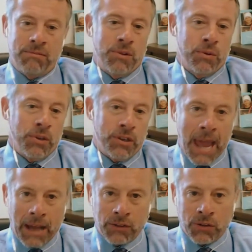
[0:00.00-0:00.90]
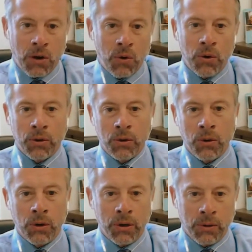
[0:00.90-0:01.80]
through the tax code
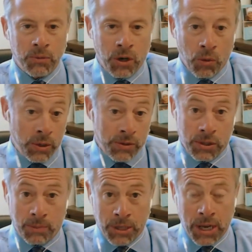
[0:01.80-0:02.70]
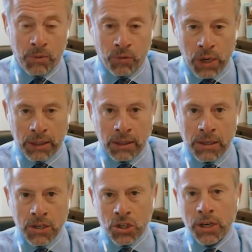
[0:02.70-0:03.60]
or you know, some type of
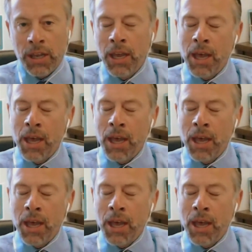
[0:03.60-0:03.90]
recognition.